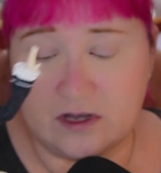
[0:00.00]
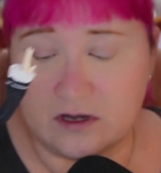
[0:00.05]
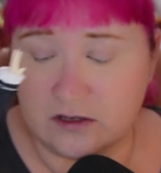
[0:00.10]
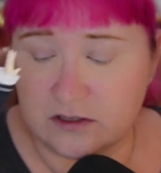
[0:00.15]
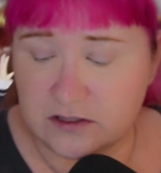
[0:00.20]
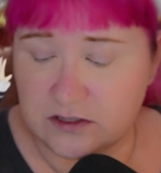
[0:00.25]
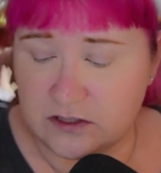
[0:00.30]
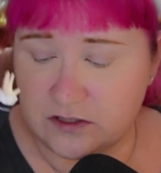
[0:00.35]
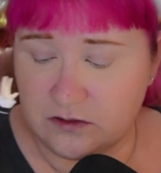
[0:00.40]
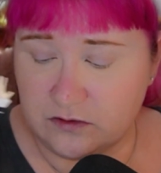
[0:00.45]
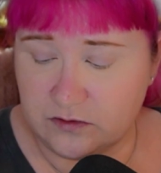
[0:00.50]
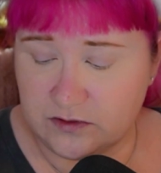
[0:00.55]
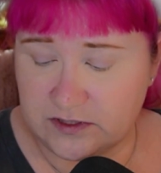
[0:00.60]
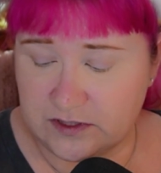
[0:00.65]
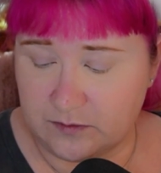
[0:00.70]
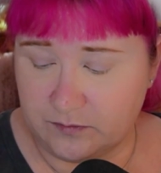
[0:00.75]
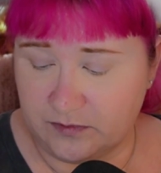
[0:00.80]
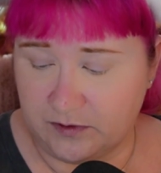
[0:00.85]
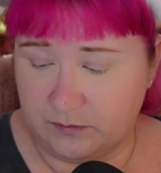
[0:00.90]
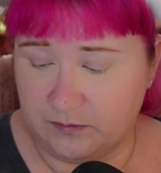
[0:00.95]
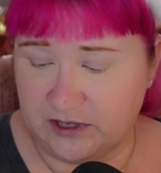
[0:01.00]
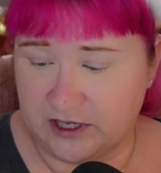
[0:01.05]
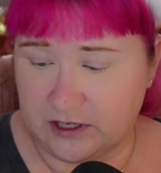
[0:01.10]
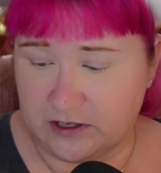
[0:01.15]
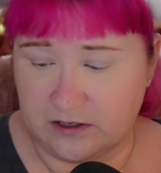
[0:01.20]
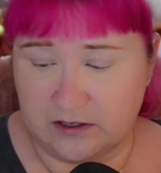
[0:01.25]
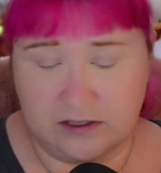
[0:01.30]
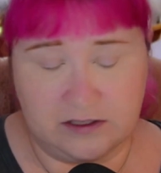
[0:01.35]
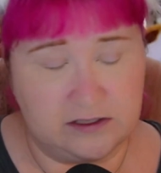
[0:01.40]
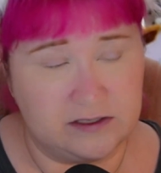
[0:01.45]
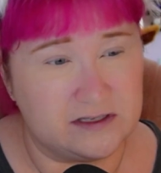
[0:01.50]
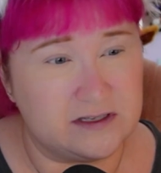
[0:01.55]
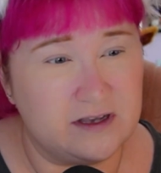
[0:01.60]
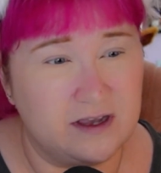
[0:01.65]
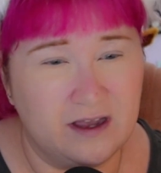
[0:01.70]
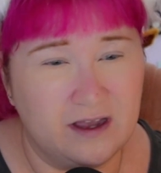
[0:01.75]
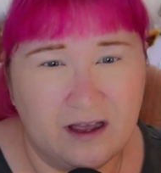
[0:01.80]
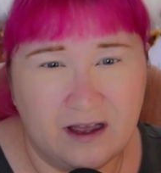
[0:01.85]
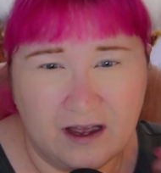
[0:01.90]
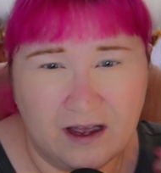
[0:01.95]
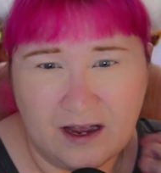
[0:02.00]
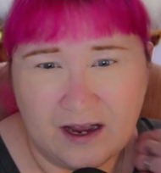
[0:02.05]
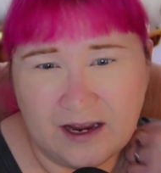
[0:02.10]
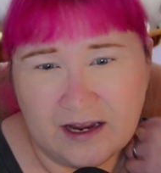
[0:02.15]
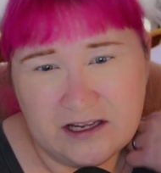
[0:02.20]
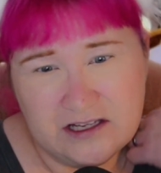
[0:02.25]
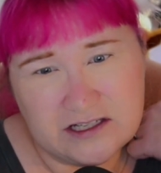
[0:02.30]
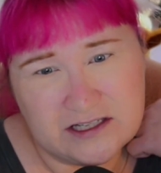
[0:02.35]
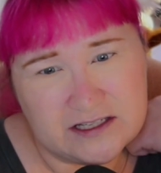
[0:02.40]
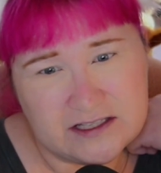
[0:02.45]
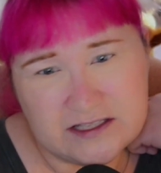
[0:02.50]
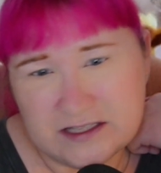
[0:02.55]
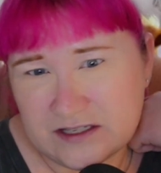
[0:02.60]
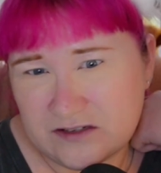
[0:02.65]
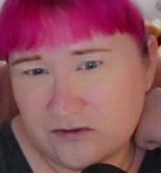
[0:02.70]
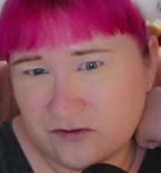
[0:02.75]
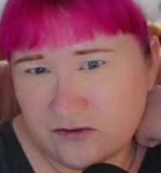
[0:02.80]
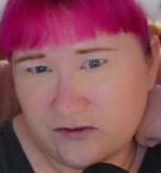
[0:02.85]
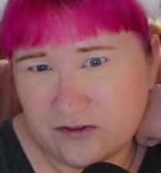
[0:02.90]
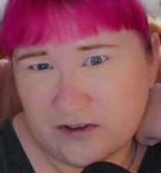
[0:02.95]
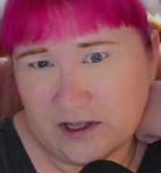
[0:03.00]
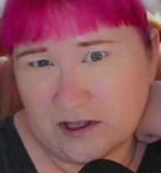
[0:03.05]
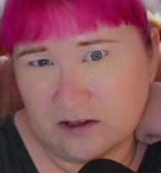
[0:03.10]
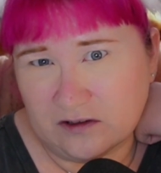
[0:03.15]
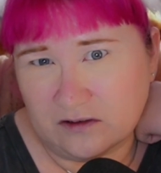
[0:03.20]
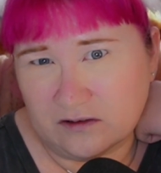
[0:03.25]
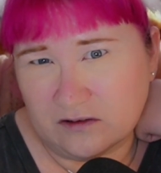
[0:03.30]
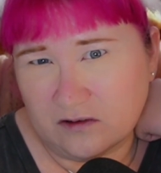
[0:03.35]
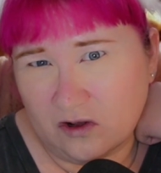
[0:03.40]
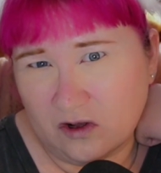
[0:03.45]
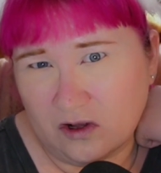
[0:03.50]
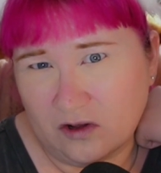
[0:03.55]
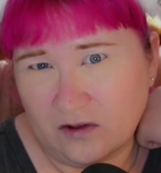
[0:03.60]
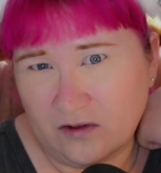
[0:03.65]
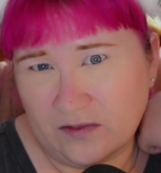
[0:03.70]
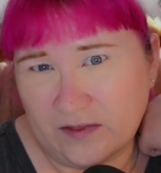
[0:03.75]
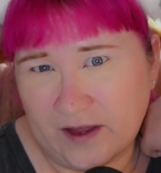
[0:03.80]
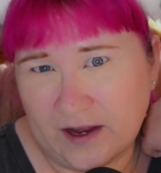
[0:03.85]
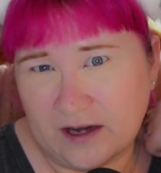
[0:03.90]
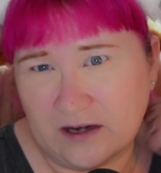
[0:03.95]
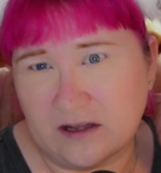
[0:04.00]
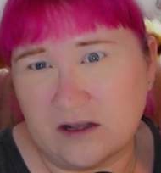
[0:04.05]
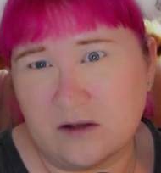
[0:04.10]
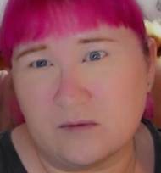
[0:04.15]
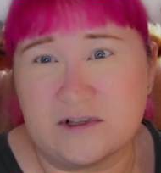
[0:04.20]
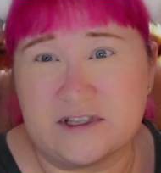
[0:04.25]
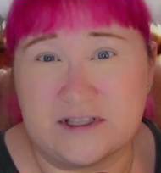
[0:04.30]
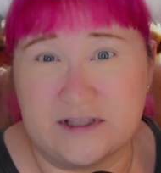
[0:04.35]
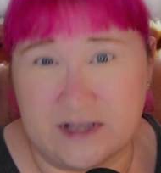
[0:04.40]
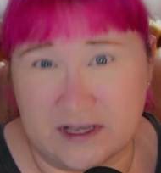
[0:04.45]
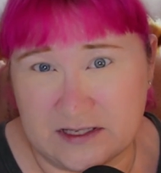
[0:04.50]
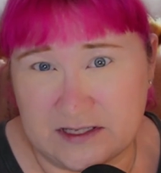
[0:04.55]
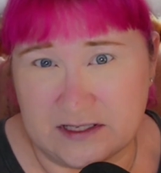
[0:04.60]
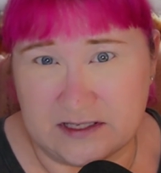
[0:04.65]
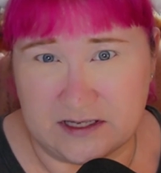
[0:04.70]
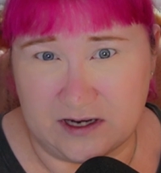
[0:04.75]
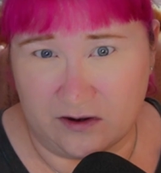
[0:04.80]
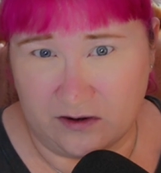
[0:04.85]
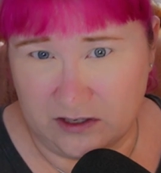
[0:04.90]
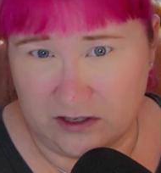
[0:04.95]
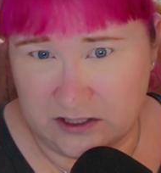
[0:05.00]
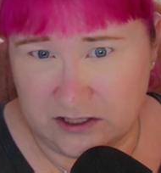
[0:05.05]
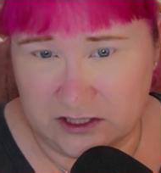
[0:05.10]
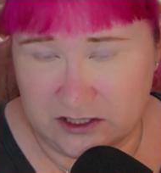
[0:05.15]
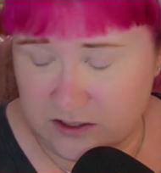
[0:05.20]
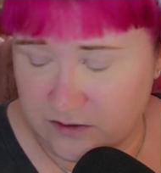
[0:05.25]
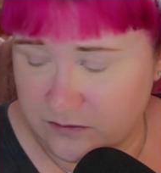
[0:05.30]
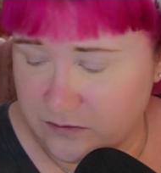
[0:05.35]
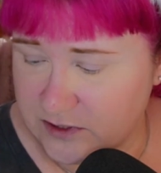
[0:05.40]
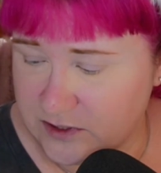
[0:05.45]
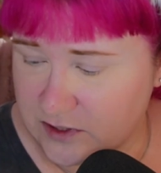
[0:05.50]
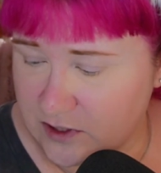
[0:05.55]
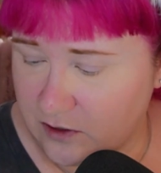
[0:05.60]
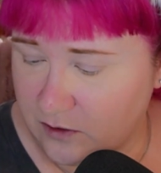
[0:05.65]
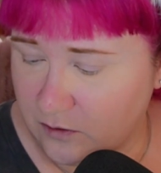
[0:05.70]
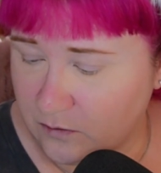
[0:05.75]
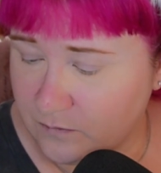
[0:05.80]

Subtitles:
to, simply because I just didn't feel all that it was necessary to do so.